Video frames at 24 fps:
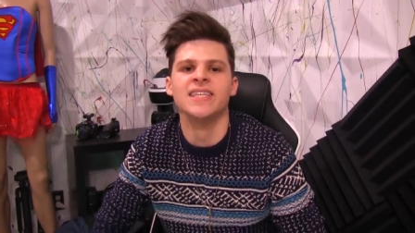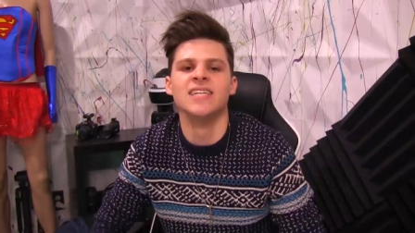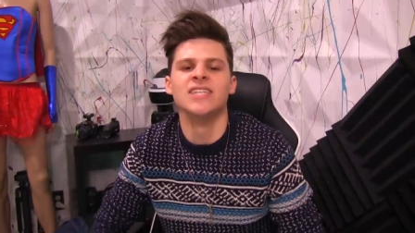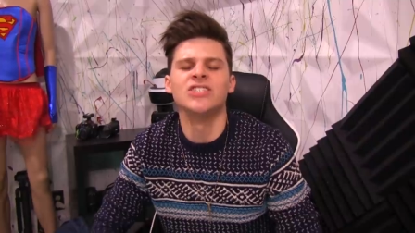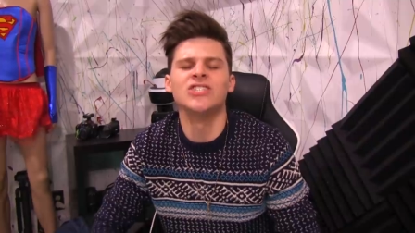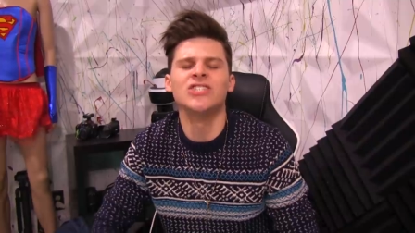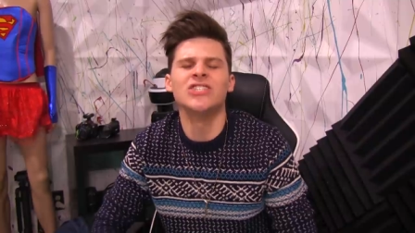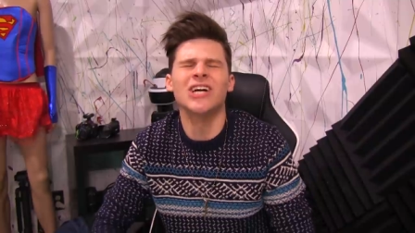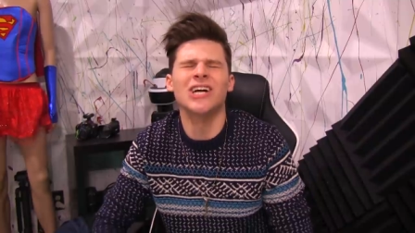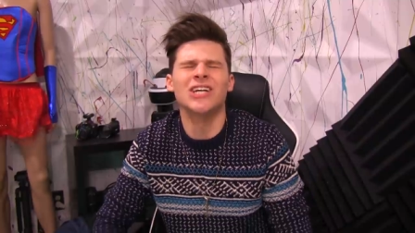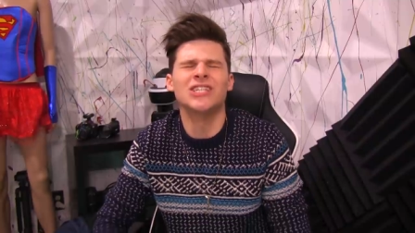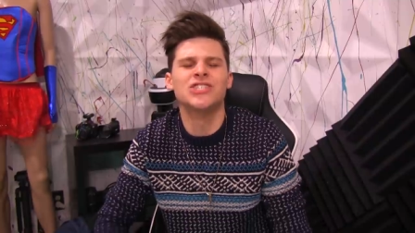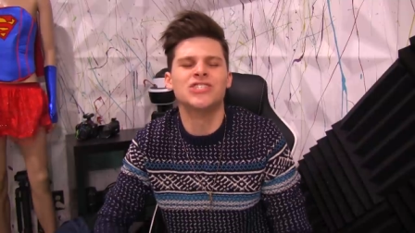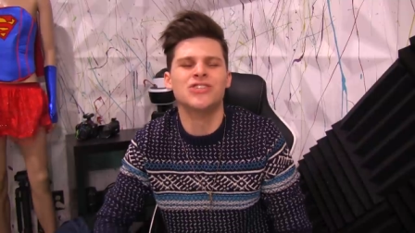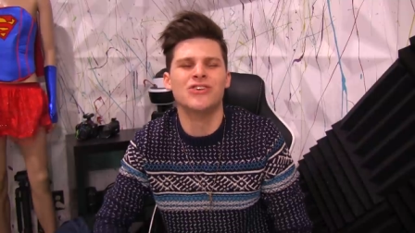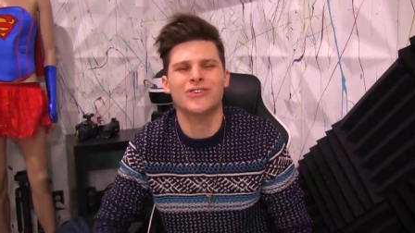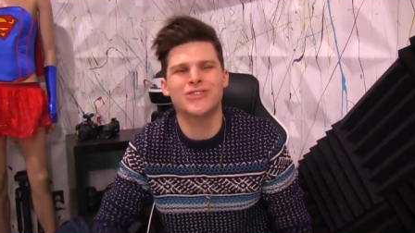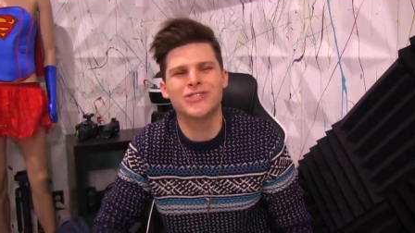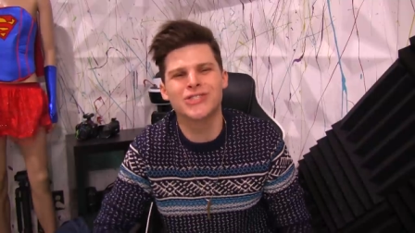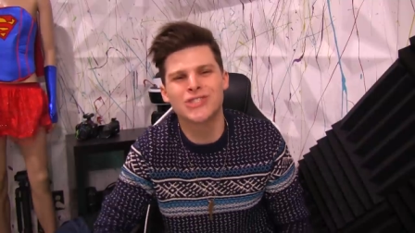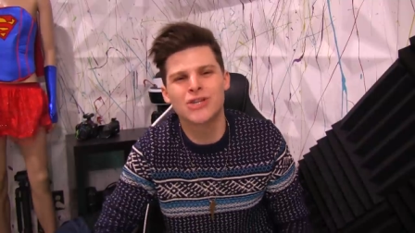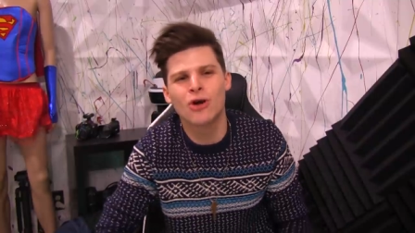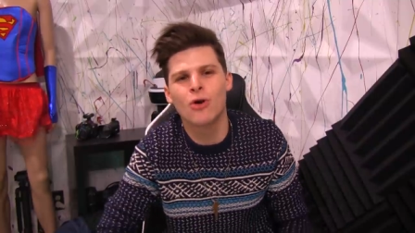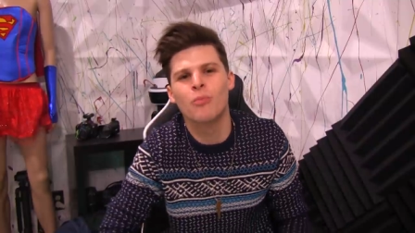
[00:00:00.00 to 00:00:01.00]
Shut your
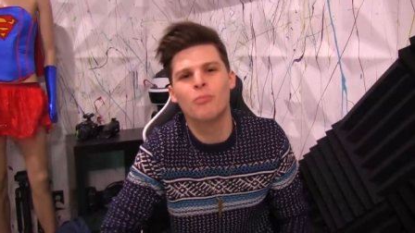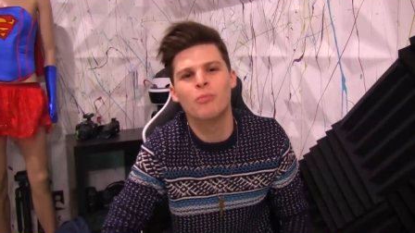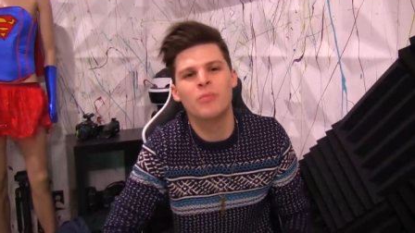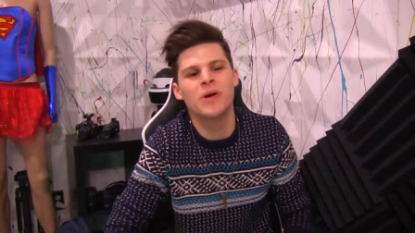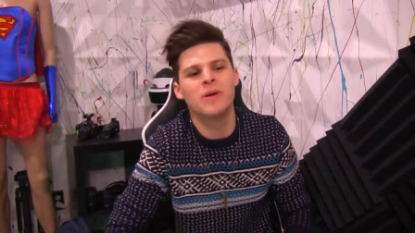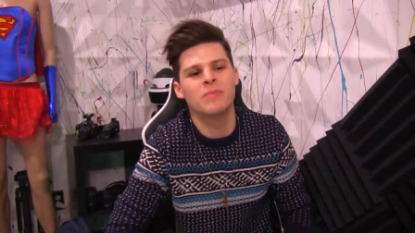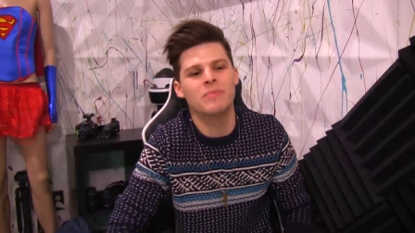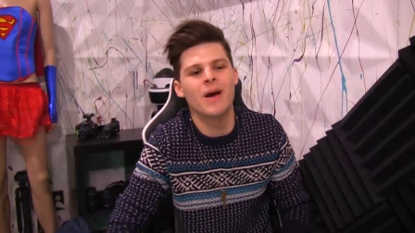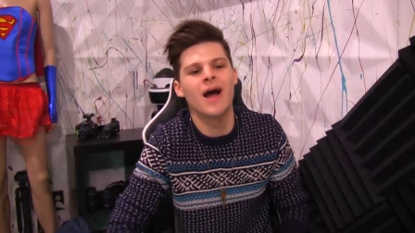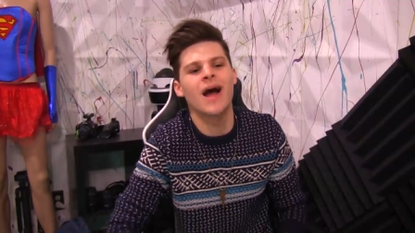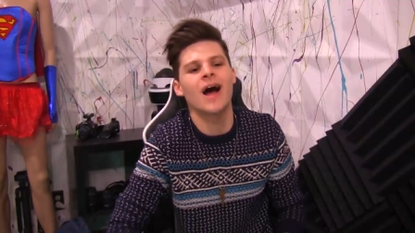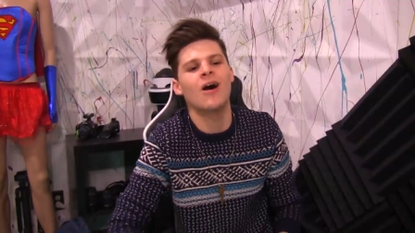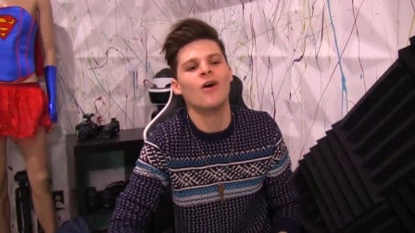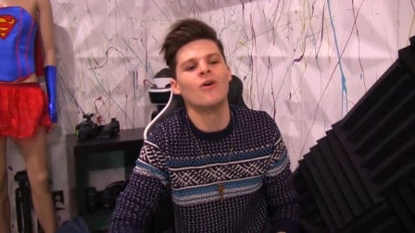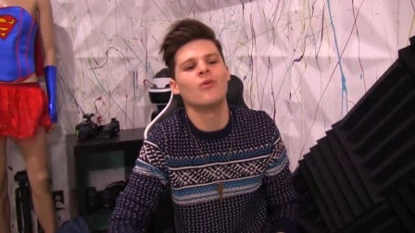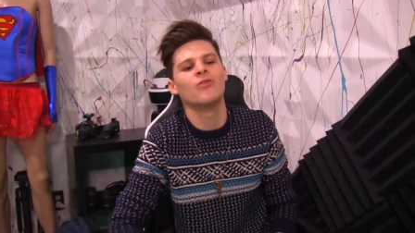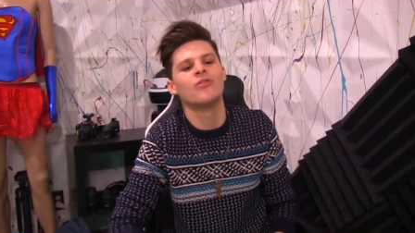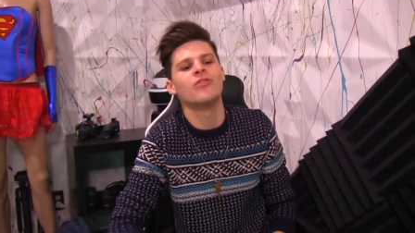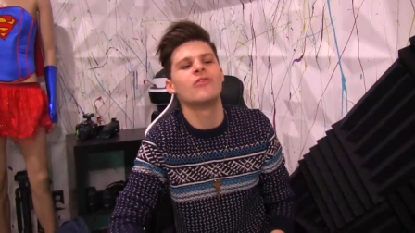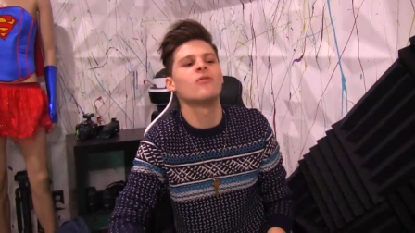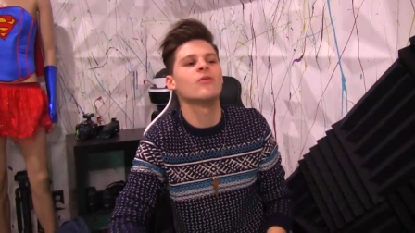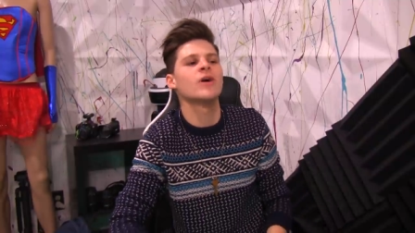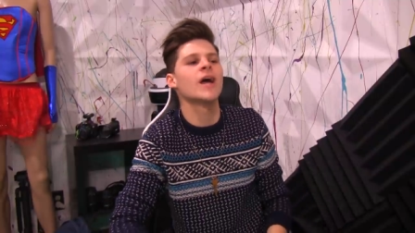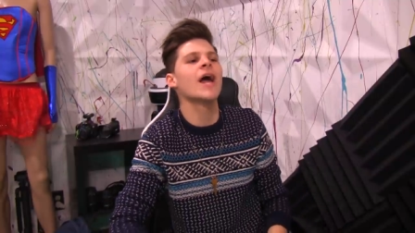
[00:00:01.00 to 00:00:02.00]
stupid
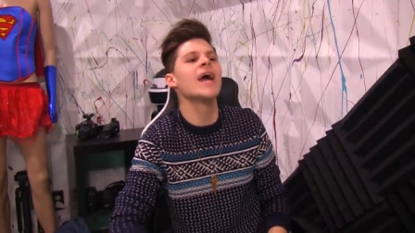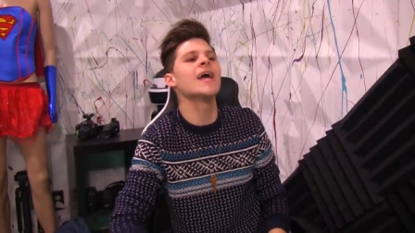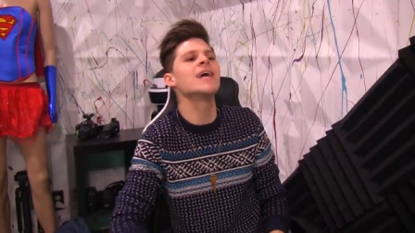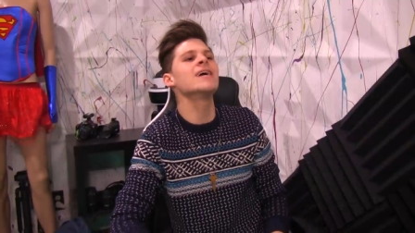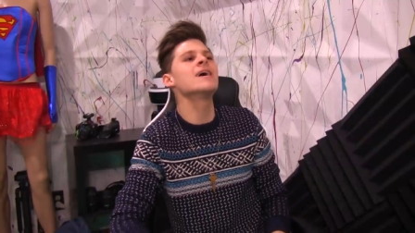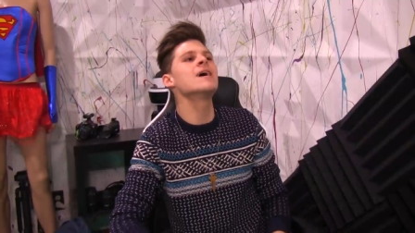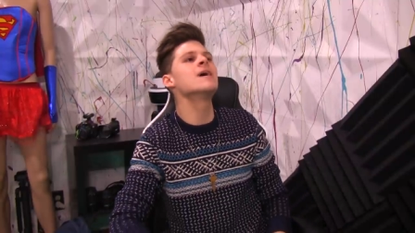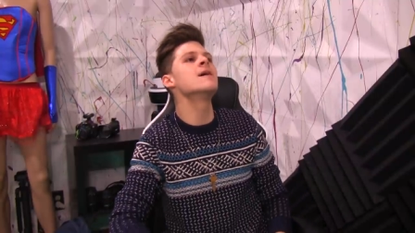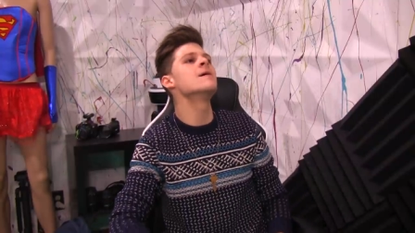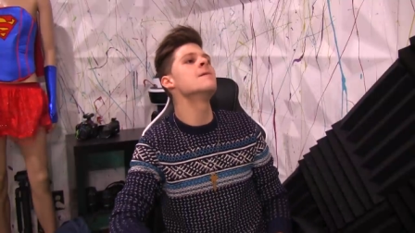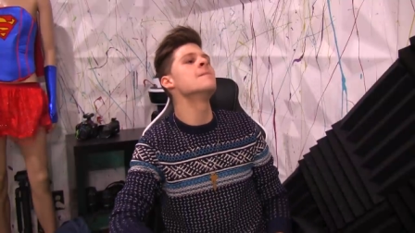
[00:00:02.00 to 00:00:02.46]
mouth, okay?